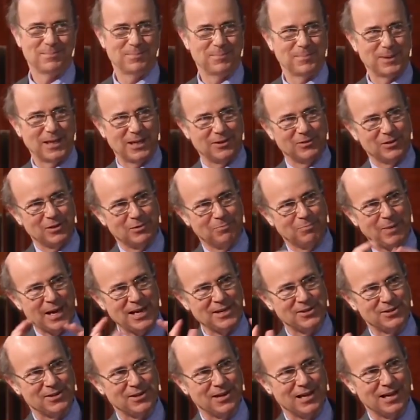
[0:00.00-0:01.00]
But if
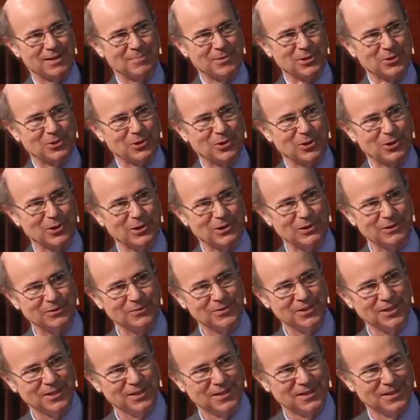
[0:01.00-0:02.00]
space-time is
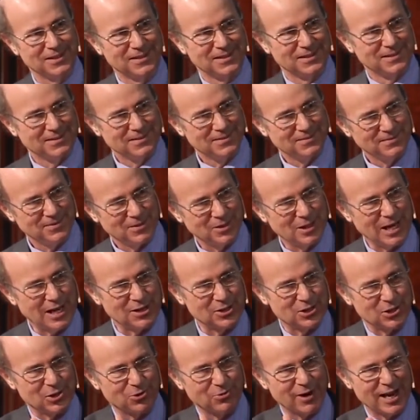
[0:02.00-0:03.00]
curved,
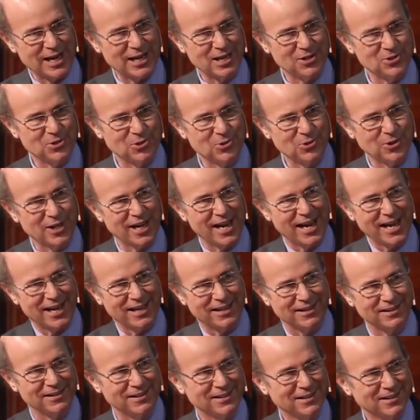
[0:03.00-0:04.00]
as straight as you
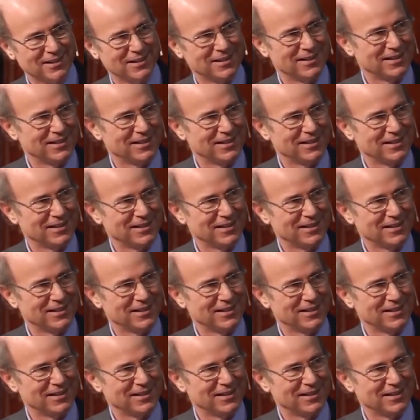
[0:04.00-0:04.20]
can